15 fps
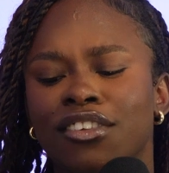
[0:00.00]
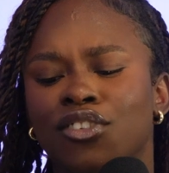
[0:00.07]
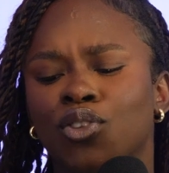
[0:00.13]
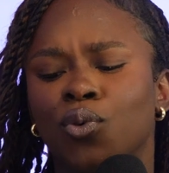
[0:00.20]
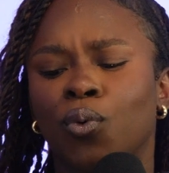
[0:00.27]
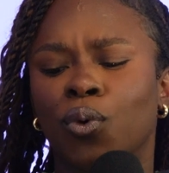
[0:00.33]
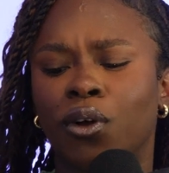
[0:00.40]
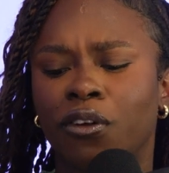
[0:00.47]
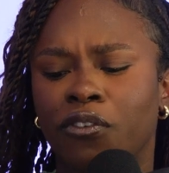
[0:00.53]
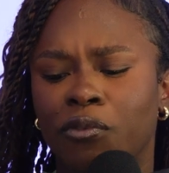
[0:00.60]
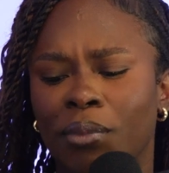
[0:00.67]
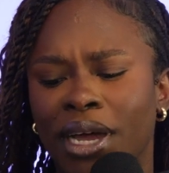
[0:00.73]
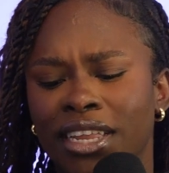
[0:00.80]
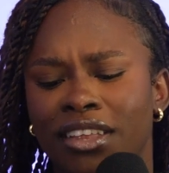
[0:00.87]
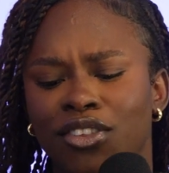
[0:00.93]
is
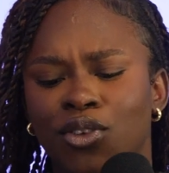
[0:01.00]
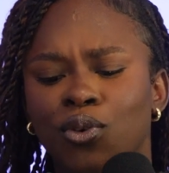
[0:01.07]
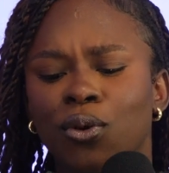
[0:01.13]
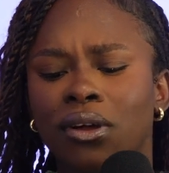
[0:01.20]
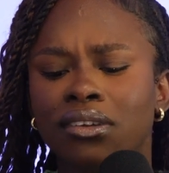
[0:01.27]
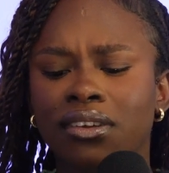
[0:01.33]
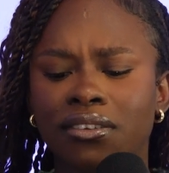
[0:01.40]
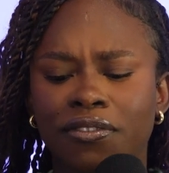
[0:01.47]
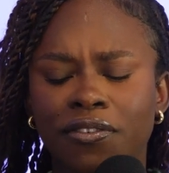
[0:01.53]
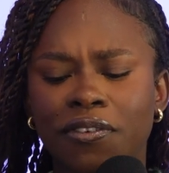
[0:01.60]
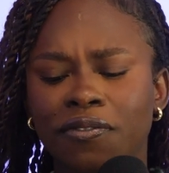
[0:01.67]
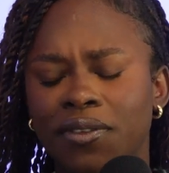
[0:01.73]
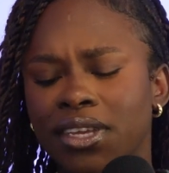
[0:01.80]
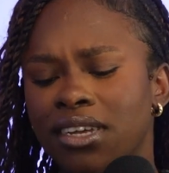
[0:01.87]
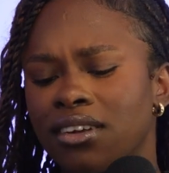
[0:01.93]
dwarfed by the
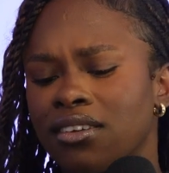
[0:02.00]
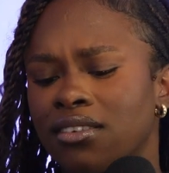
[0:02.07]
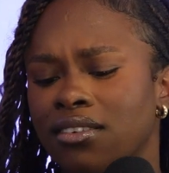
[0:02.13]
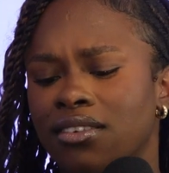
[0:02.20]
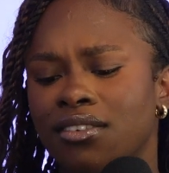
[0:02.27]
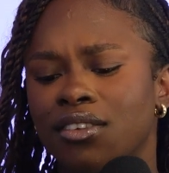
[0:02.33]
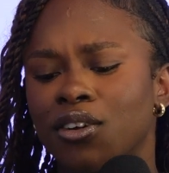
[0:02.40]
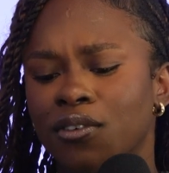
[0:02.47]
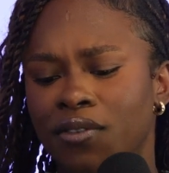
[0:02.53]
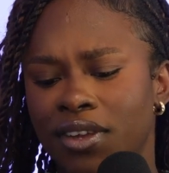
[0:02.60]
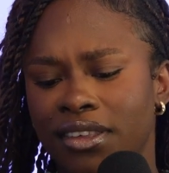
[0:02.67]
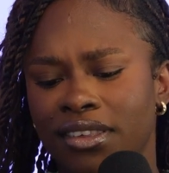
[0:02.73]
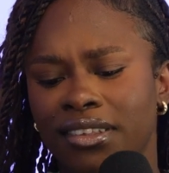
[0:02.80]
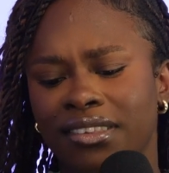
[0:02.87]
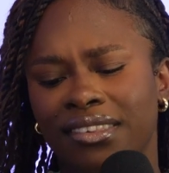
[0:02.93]
250 years of
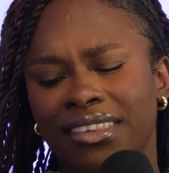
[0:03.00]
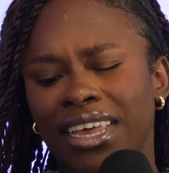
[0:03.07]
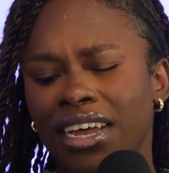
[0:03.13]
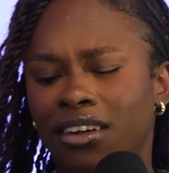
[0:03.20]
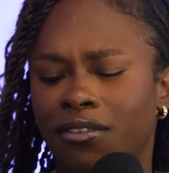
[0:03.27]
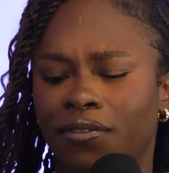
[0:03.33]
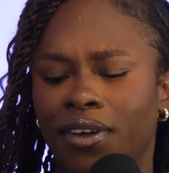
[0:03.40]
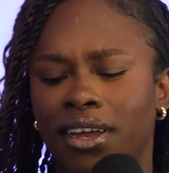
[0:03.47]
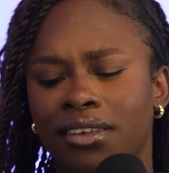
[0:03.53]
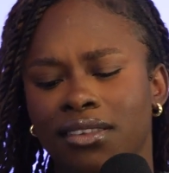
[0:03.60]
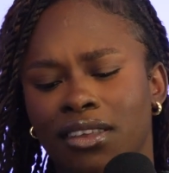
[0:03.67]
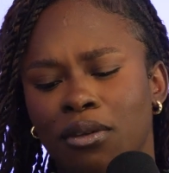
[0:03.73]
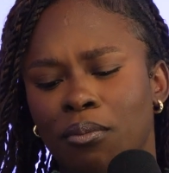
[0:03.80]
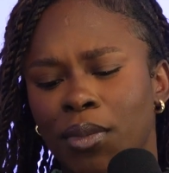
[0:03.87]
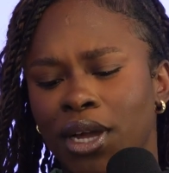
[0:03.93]
service and sacrifice
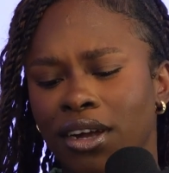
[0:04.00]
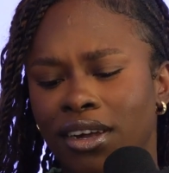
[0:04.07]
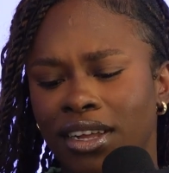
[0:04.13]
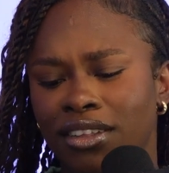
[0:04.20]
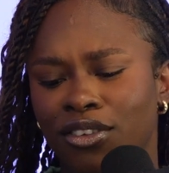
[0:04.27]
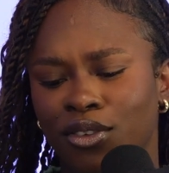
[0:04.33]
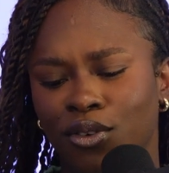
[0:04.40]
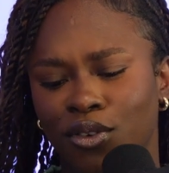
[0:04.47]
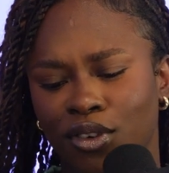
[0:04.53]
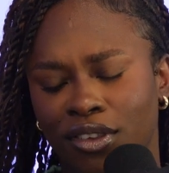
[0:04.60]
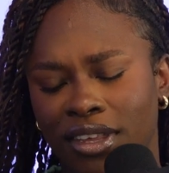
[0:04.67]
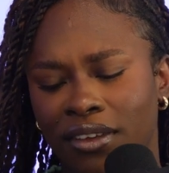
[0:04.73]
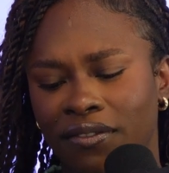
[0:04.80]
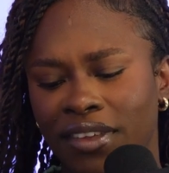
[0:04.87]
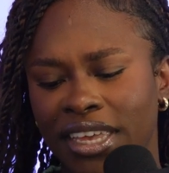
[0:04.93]
that American
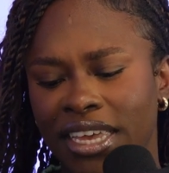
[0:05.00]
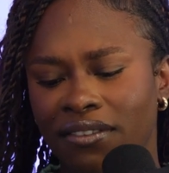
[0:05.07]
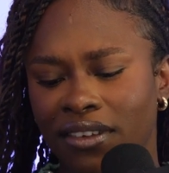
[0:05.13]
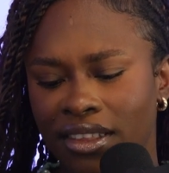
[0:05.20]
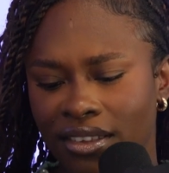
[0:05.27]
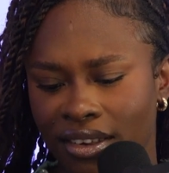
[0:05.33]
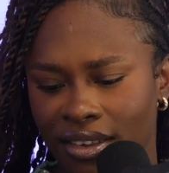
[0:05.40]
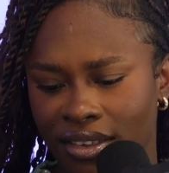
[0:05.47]
soldiers have given to